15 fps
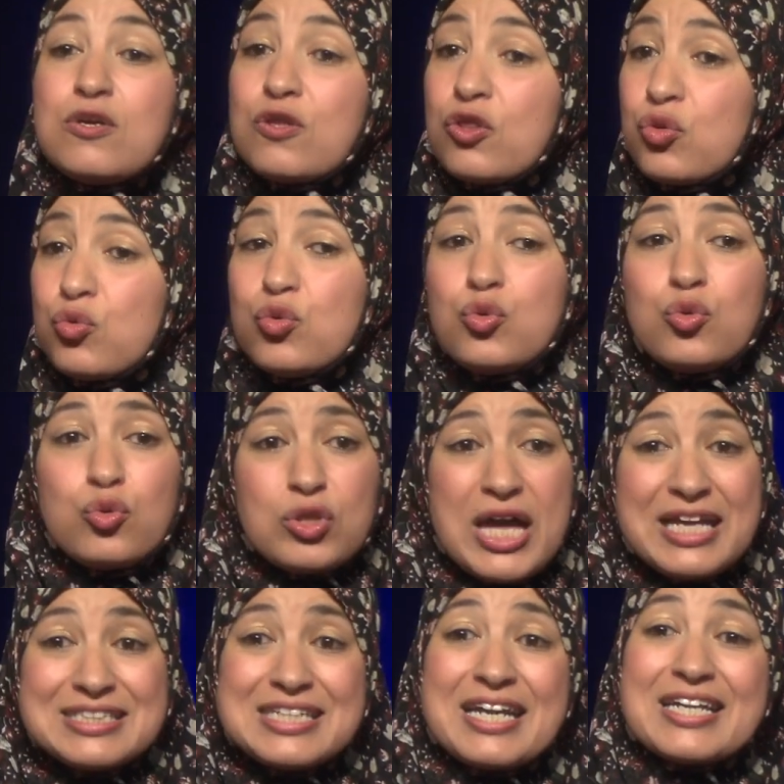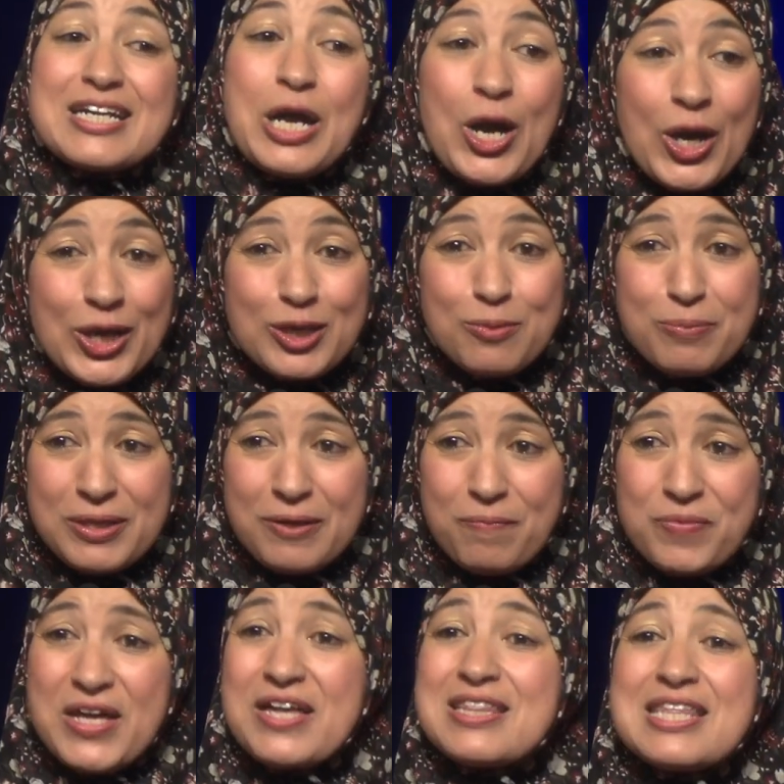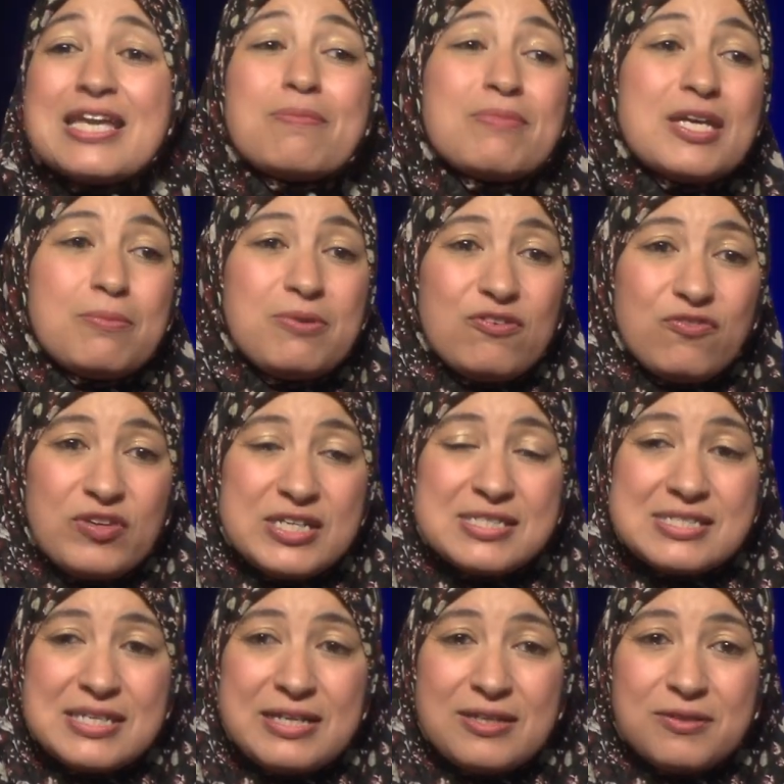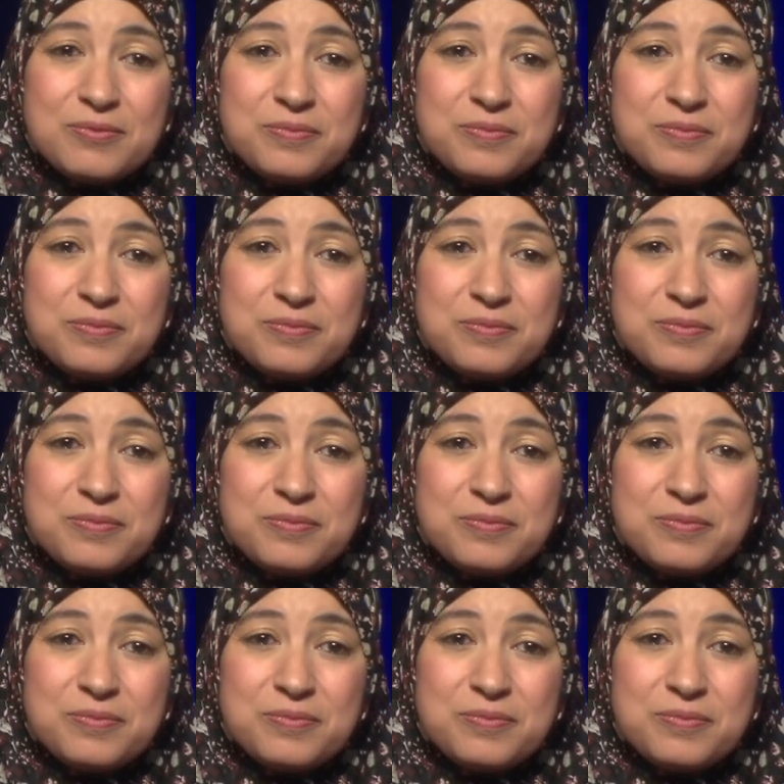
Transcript: through that dichotomy that they may be facing.